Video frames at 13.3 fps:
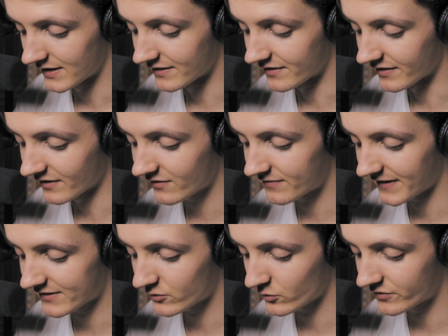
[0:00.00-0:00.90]
Into this
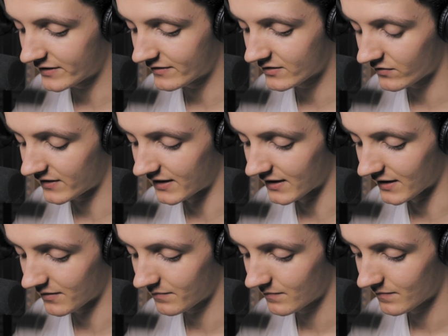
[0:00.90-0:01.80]
festal season of the
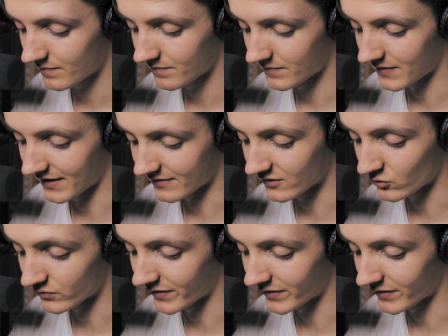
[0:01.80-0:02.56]
year, as it